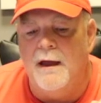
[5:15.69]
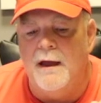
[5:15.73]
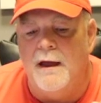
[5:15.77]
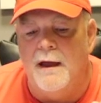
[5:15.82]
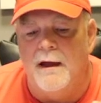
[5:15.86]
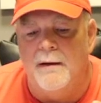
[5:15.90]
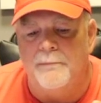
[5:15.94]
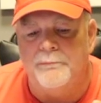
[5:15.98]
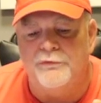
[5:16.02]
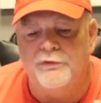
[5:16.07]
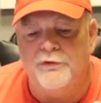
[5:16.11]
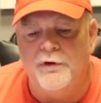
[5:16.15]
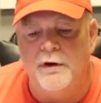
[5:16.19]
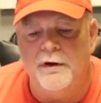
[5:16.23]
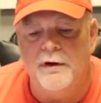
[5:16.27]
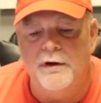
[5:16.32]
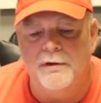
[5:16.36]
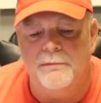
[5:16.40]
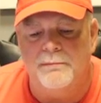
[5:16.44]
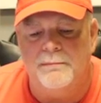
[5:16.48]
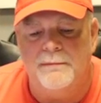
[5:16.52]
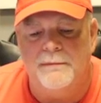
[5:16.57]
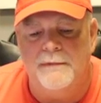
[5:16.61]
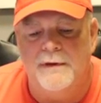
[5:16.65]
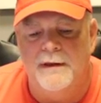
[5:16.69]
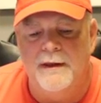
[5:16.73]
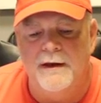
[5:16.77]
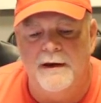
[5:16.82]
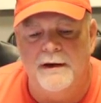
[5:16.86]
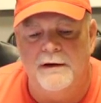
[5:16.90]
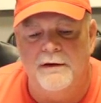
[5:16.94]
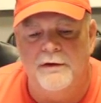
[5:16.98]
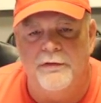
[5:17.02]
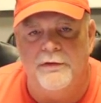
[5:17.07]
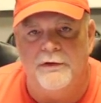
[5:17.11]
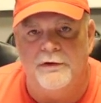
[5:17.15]
I'm starting to
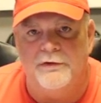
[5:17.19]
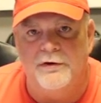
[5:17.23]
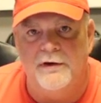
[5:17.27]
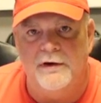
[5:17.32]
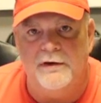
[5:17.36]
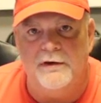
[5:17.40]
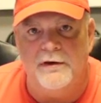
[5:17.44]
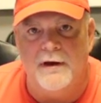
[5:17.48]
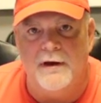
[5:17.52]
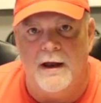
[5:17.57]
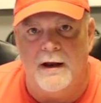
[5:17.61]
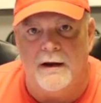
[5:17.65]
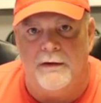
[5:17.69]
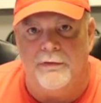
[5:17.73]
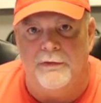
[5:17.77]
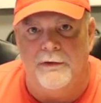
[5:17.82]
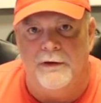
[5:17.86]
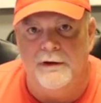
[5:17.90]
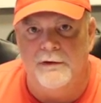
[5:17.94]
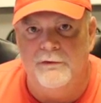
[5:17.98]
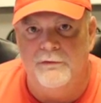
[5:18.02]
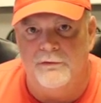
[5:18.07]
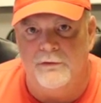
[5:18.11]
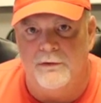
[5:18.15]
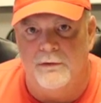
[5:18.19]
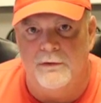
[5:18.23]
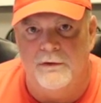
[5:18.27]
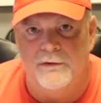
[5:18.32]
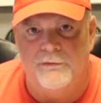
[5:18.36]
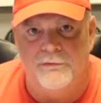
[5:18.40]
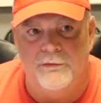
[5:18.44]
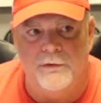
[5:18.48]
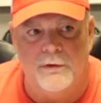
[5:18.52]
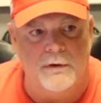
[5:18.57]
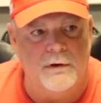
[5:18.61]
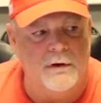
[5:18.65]
get into the TikTok thing, so
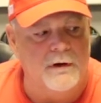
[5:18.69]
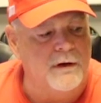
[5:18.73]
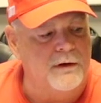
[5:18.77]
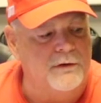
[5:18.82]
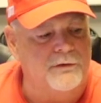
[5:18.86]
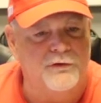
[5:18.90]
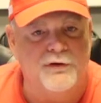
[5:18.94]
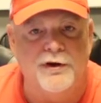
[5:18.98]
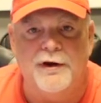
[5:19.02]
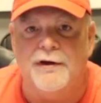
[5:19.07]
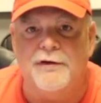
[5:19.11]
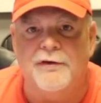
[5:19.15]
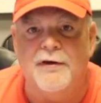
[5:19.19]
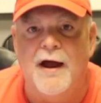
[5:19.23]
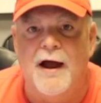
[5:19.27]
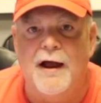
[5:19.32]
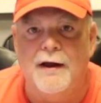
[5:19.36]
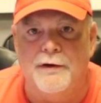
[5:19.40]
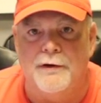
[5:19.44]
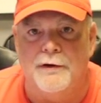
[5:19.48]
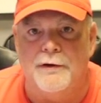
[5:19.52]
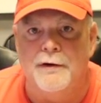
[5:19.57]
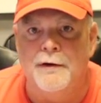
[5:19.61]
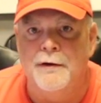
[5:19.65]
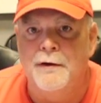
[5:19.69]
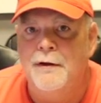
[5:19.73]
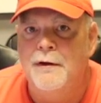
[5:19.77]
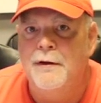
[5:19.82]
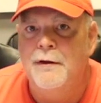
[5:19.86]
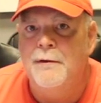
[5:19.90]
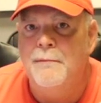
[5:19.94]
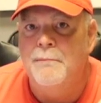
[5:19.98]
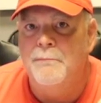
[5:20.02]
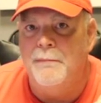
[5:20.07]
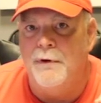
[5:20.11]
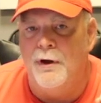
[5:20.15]
if you're a TikToker,
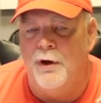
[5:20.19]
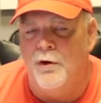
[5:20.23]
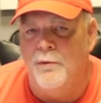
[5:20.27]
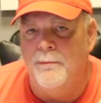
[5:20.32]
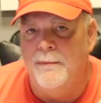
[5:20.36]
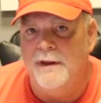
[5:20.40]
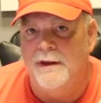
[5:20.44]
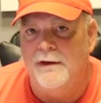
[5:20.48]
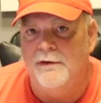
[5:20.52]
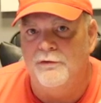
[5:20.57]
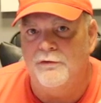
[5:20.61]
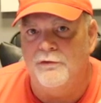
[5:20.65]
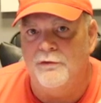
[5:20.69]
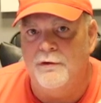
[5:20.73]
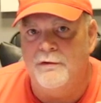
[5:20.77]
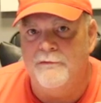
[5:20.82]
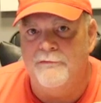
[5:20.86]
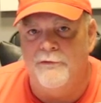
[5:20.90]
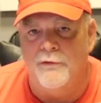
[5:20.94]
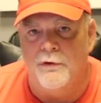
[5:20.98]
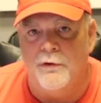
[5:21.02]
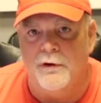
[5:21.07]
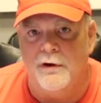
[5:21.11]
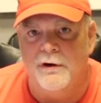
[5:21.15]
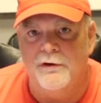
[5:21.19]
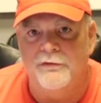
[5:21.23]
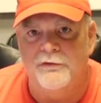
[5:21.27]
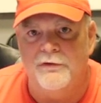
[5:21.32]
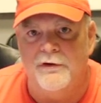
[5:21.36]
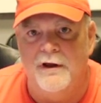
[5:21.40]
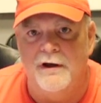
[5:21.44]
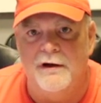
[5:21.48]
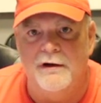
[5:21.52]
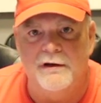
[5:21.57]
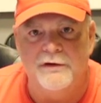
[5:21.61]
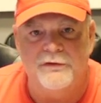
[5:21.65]
by all means, look for us,
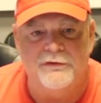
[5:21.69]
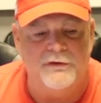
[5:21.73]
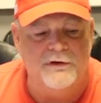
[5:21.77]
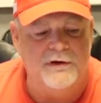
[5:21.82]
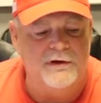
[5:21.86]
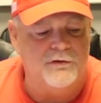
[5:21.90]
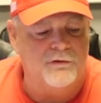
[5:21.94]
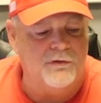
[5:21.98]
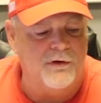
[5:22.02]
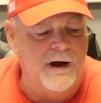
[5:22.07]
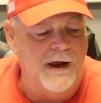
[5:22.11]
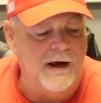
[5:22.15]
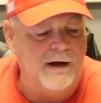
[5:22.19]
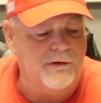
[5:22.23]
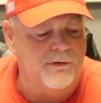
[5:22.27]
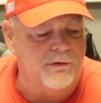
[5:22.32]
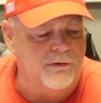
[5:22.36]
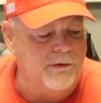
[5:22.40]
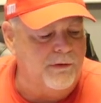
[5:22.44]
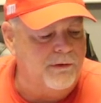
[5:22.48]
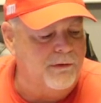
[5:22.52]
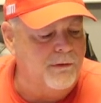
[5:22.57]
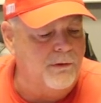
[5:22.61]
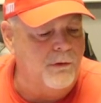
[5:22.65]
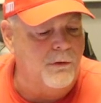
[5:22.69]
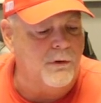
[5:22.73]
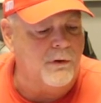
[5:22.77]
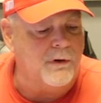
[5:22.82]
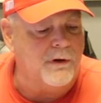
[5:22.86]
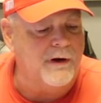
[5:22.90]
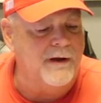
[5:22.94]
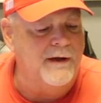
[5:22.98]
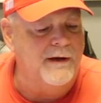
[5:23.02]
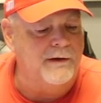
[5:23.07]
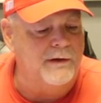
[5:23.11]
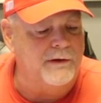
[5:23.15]
L S E Tractor
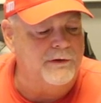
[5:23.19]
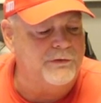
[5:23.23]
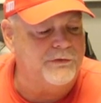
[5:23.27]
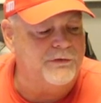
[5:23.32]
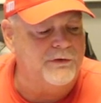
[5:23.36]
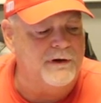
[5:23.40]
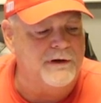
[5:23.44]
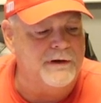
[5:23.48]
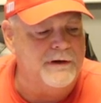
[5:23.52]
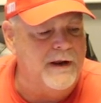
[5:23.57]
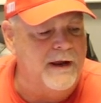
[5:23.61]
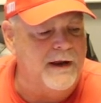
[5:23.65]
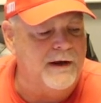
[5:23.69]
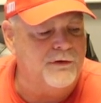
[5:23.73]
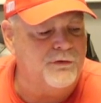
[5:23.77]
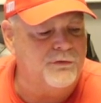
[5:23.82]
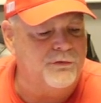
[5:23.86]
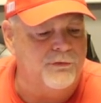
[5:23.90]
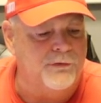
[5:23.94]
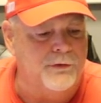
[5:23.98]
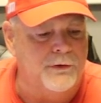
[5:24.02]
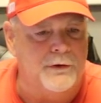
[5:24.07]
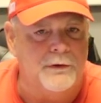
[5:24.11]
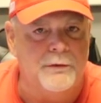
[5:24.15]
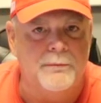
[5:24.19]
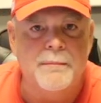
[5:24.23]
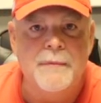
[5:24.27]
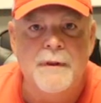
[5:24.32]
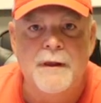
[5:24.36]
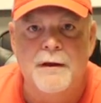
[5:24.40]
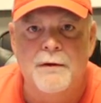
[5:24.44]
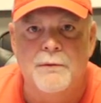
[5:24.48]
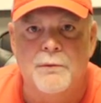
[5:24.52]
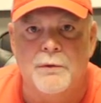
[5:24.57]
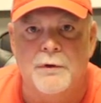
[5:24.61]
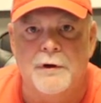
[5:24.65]
or L S E Nashville.
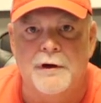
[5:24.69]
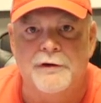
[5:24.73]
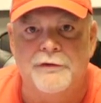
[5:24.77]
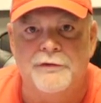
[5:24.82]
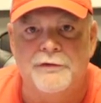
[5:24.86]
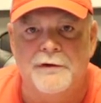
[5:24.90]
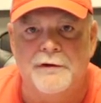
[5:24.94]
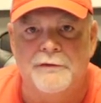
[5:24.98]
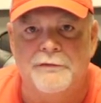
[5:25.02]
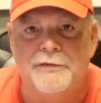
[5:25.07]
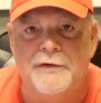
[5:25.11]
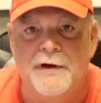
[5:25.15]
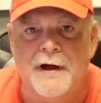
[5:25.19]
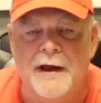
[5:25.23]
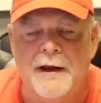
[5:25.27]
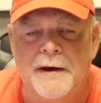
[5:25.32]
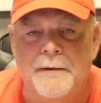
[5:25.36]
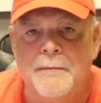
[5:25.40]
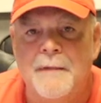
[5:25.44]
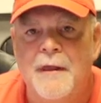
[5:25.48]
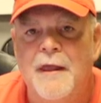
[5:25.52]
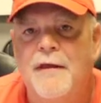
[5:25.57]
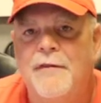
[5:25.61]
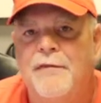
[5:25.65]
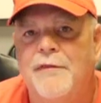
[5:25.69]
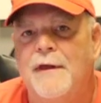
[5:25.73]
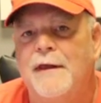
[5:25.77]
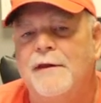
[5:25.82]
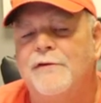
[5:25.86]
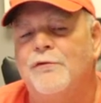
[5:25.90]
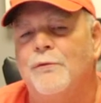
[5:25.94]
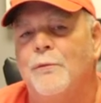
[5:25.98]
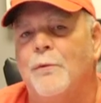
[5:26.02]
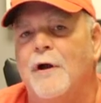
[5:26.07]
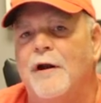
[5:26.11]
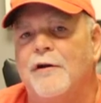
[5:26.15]
We're easy to find.
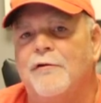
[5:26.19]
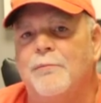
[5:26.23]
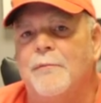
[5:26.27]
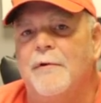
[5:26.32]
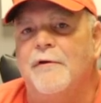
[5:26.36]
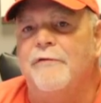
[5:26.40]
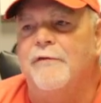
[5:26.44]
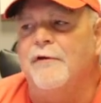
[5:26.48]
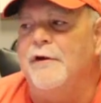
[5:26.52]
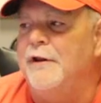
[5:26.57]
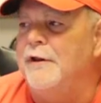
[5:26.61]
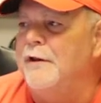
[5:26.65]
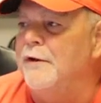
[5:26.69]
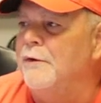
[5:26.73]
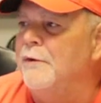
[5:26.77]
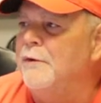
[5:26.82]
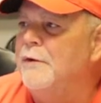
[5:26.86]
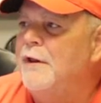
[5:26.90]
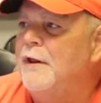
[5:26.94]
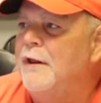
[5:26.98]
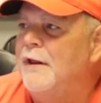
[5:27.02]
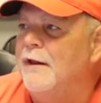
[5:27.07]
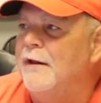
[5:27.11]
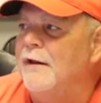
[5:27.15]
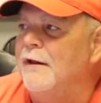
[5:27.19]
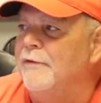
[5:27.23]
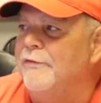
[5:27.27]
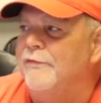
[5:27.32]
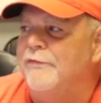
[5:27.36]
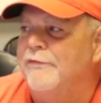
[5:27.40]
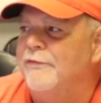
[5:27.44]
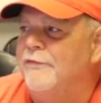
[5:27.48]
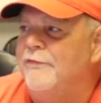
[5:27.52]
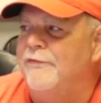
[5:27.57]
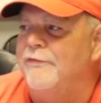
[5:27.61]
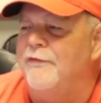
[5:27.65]
Thanks for watching my video. A
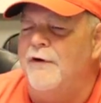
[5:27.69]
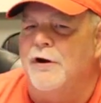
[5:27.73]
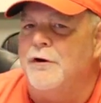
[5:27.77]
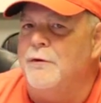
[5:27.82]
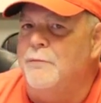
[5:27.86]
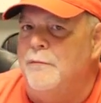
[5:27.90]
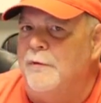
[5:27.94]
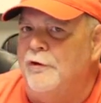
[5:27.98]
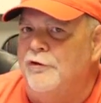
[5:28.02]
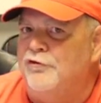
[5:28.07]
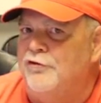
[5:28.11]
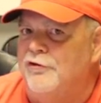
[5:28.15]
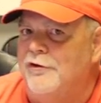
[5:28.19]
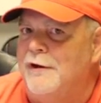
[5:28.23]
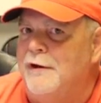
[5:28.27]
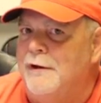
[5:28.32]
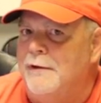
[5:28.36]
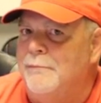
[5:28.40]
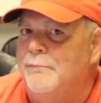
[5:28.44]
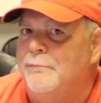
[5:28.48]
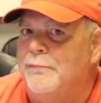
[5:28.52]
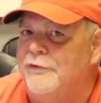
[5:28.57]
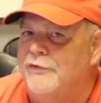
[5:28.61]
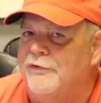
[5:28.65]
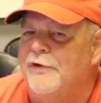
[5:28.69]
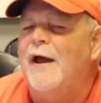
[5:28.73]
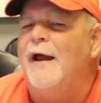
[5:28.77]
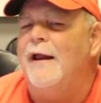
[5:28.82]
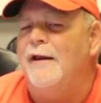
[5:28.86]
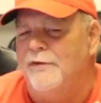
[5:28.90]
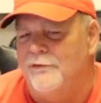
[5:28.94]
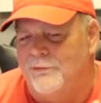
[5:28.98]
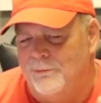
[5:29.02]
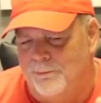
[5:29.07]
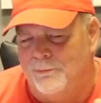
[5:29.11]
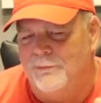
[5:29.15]
fun machine.
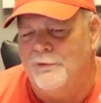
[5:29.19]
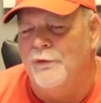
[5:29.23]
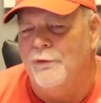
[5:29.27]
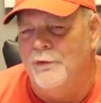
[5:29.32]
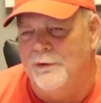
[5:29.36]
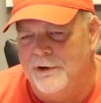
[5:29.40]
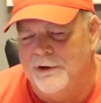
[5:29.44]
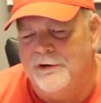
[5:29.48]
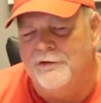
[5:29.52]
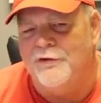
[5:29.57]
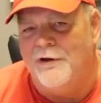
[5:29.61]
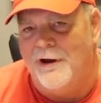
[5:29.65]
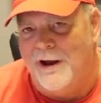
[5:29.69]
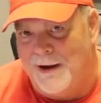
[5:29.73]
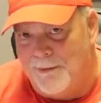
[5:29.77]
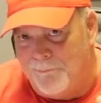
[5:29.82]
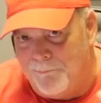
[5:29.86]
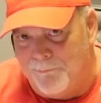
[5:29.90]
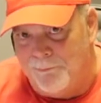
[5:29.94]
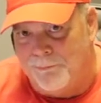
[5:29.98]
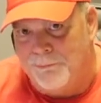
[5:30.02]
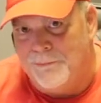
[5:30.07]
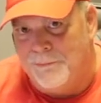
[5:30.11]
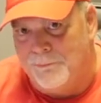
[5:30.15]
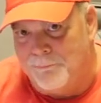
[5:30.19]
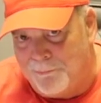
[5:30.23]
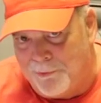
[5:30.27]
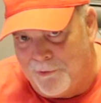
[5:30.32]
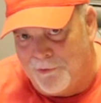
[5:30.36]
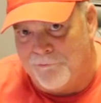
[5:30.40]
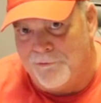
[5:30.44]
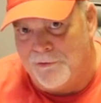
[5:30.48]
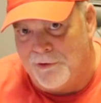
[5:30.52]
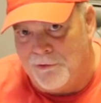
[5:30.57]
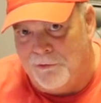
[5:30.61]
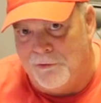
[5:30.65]
Besides doing the job
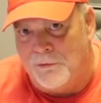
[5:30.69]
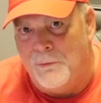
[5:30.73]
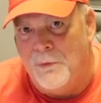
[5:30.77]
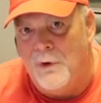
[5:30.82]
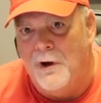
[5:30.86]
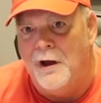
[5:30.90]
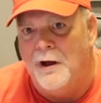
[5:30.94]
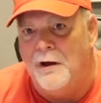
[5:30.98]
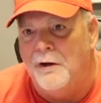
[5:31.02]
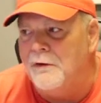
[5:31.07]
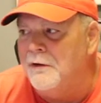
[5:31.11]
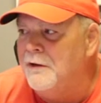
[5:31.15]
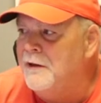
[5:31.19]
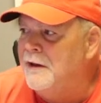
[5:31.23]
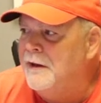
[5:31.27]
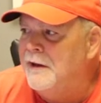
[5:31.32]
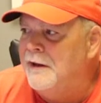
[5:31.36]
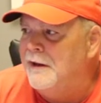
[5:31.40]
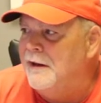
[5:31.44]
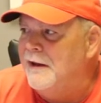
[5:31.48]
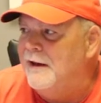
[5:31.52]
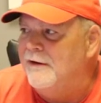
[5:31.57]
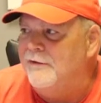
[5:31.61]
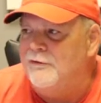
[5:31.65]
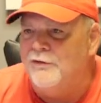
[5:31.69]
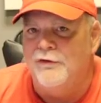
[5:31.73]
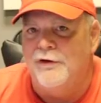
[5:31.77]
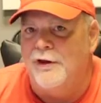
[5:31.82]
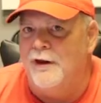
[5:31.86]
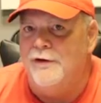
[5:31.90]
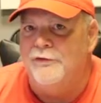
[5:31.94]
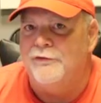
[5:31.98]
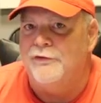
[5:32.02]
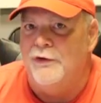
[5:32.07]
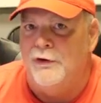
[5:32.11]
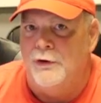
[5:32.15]
perfectly well, it's,
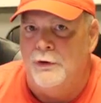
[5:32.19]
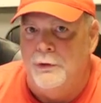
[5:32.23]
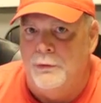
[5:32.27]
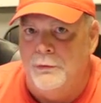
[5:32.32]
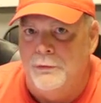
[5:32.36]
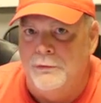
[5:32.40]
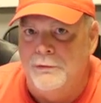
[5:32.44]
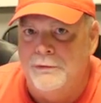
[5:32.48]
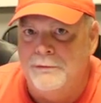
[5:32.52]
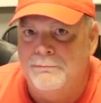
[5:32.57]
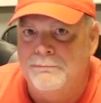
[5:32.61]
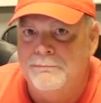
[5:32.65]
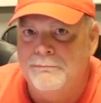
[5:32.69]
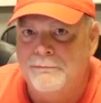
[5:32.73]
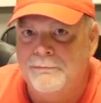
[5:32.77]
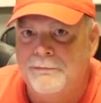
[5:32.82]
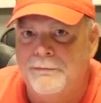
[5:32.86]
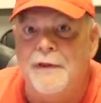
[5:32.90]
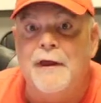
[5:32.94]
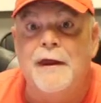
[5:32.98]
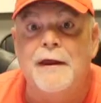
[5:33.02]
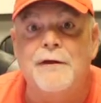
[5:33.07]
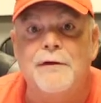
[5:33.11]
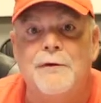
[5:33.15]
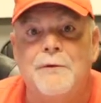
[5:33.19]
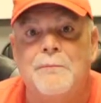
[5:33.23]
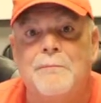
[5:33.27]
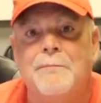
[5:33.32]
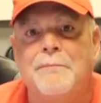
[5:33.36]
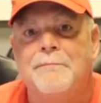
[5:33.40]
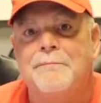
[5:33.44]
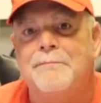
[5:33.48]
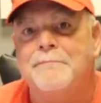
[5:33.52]
it's a hoot. Thank you.